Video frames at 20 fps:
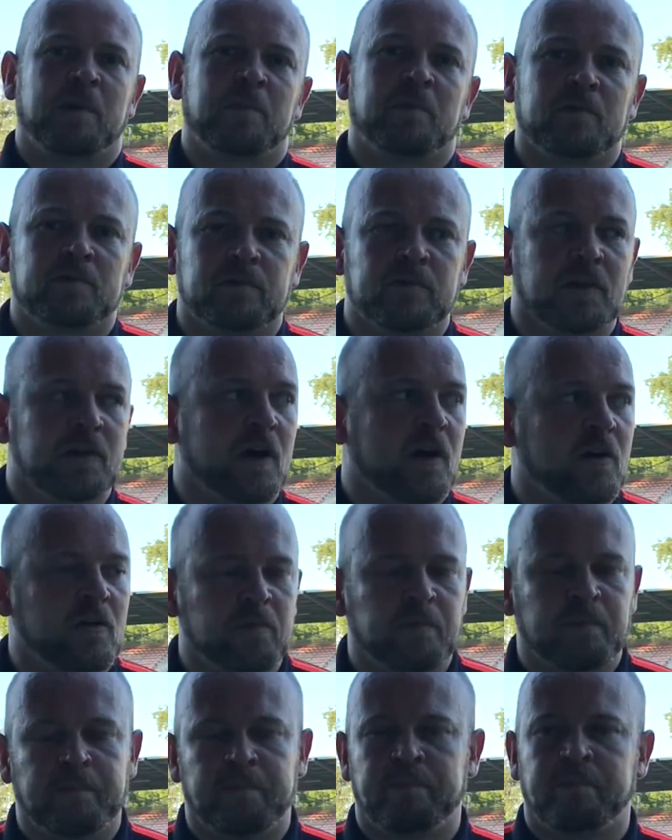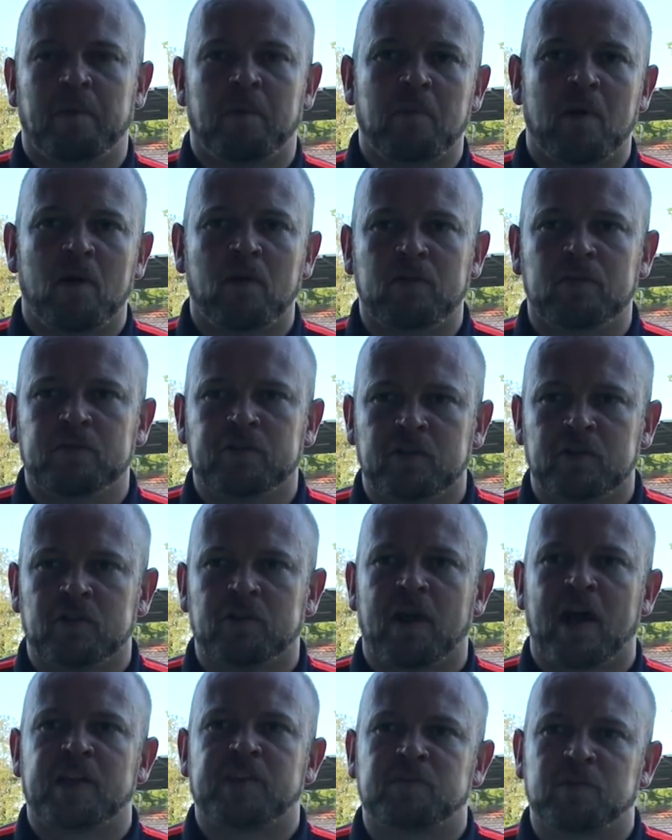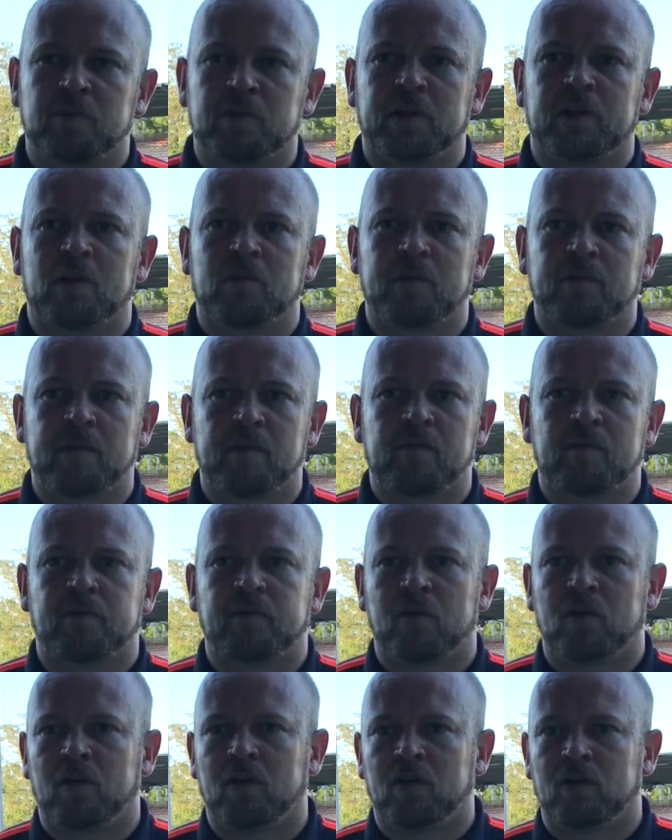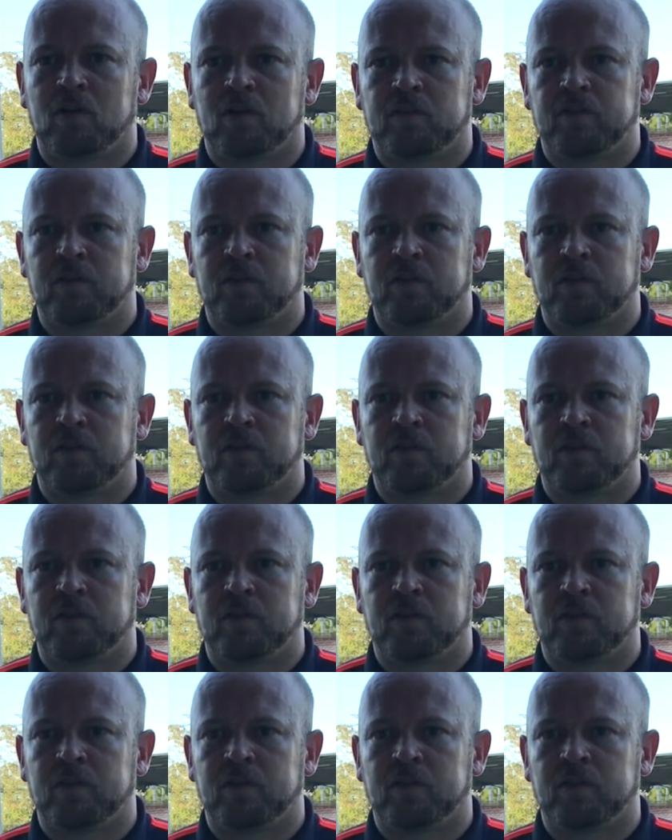People, bemoan dual reg, but we've given four